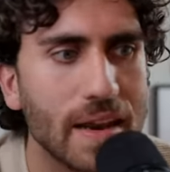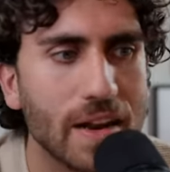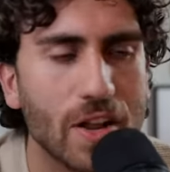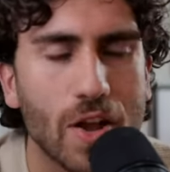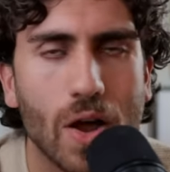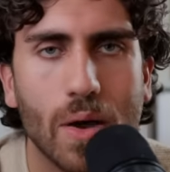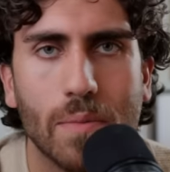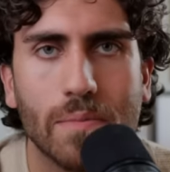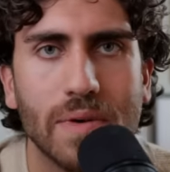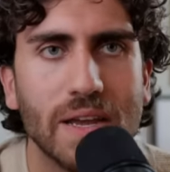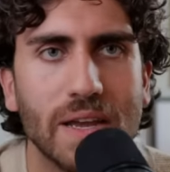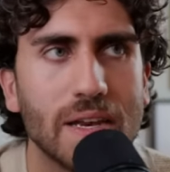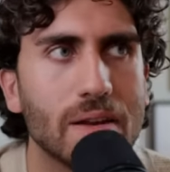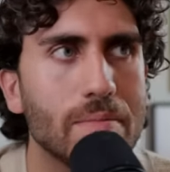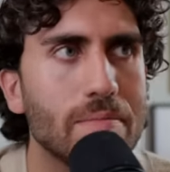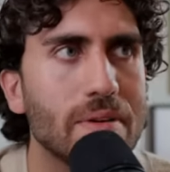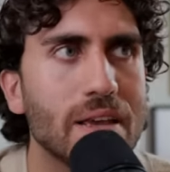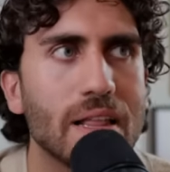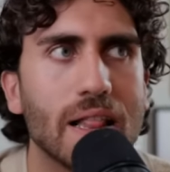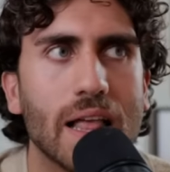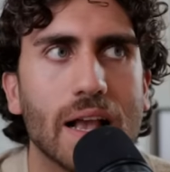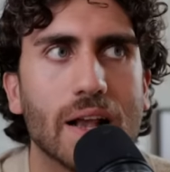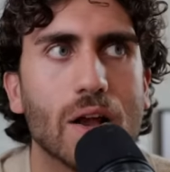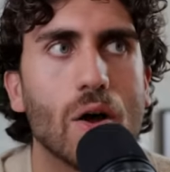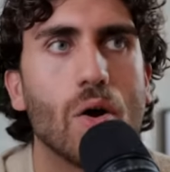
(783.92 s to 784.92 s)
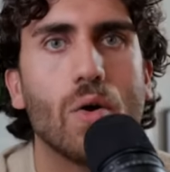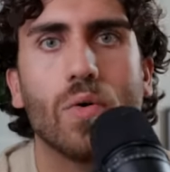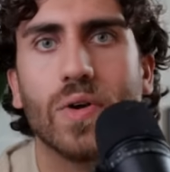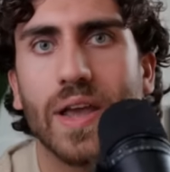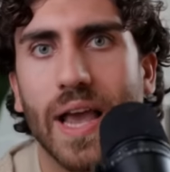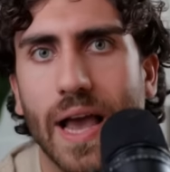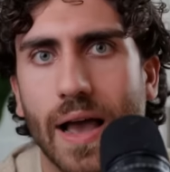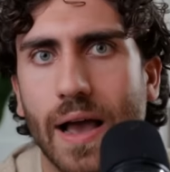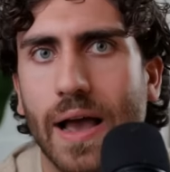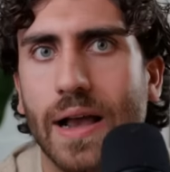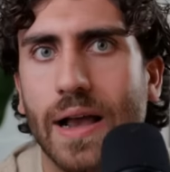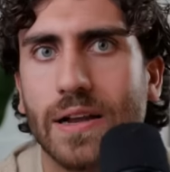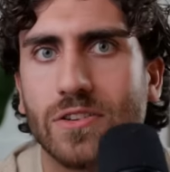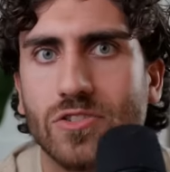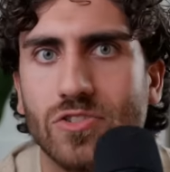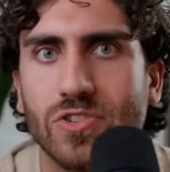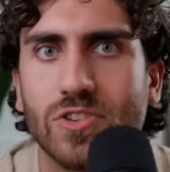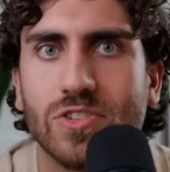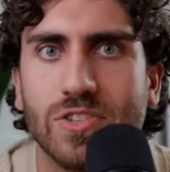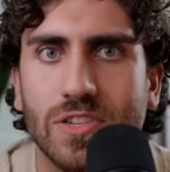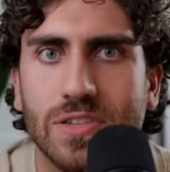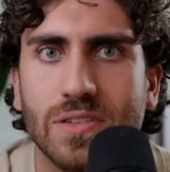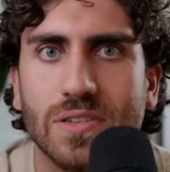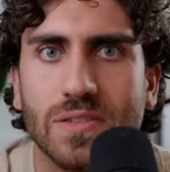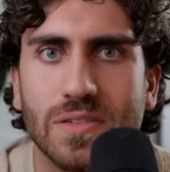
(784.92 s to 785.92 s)
that got me to be like, oh, yeah,
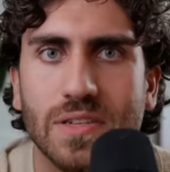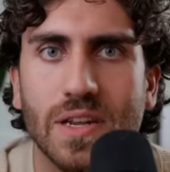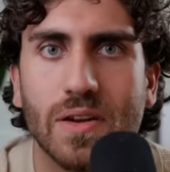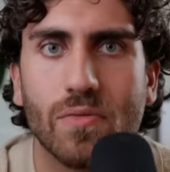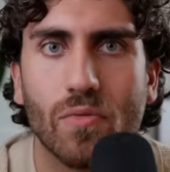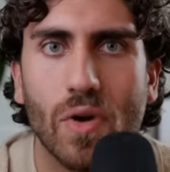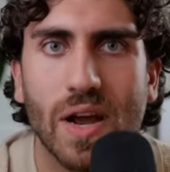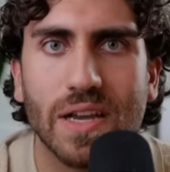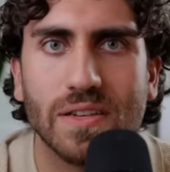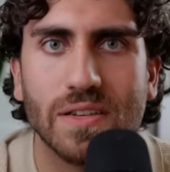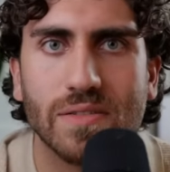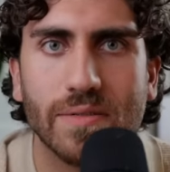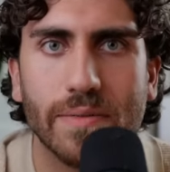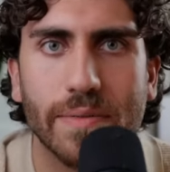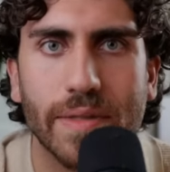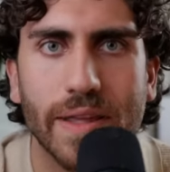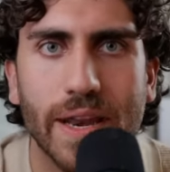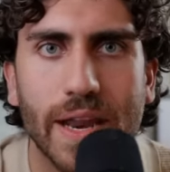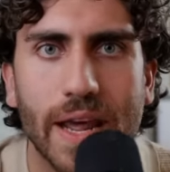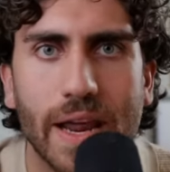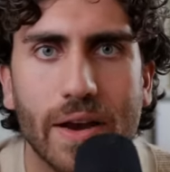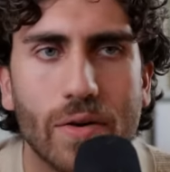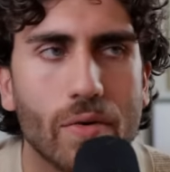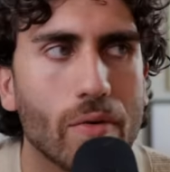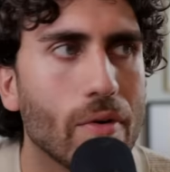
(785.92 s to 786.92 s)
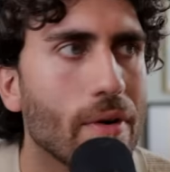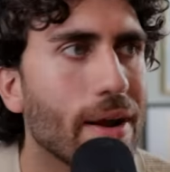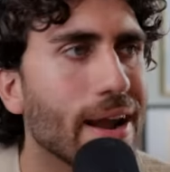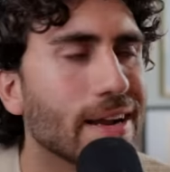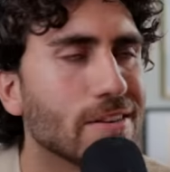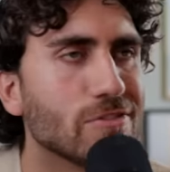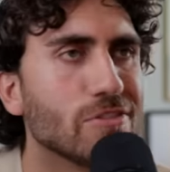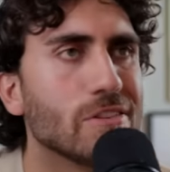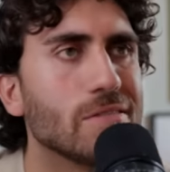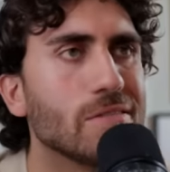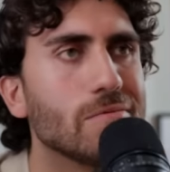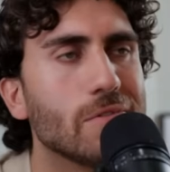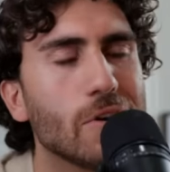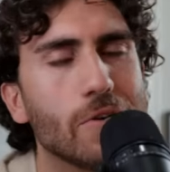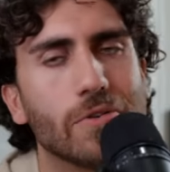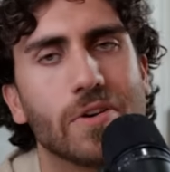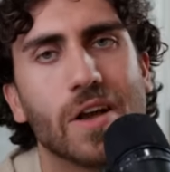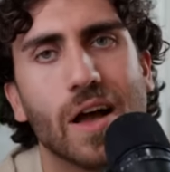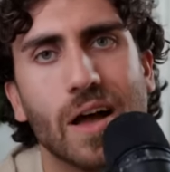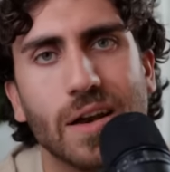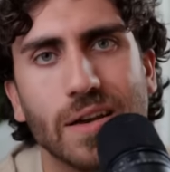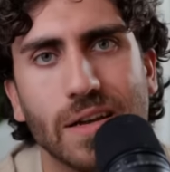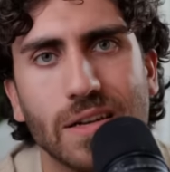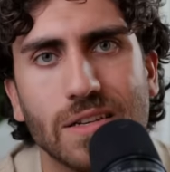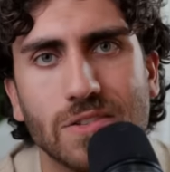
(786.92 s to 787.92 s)
actually, Jesus did rise from the dead, or actually, no,
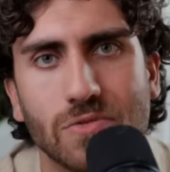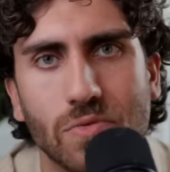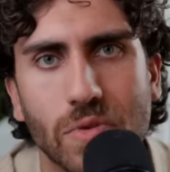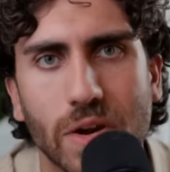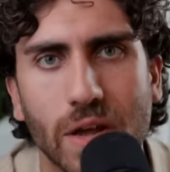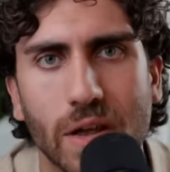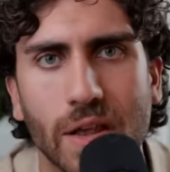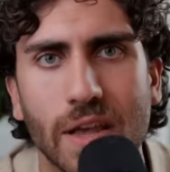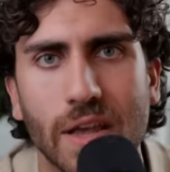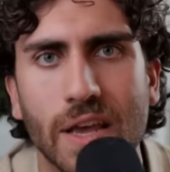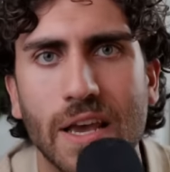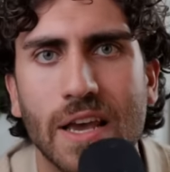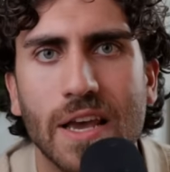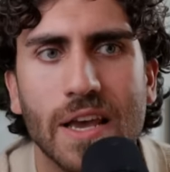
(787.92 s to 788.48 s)
God is real.